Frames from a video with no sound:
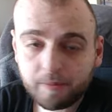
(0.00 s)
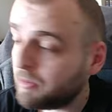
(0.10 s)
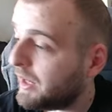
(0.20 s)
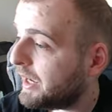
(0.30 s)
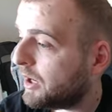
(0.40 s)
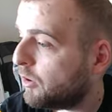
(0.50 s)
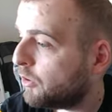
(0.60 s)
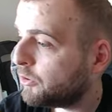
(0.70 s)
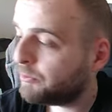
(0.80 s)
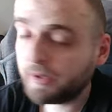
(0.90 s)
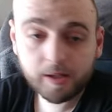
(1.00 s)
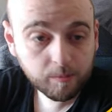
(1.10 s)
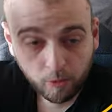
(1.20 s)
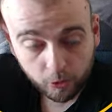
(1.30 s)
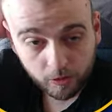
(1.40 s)
player or you pick
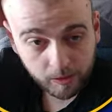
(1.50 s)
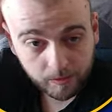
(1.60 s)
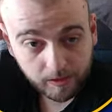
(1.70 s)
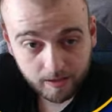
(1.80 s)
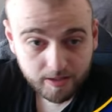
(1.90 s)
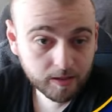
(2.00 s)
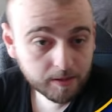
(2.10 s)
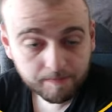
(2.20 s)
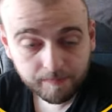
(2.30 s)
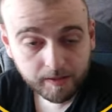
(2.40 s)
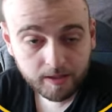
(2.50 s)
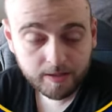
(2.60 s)
Bodo Glimt asset. That's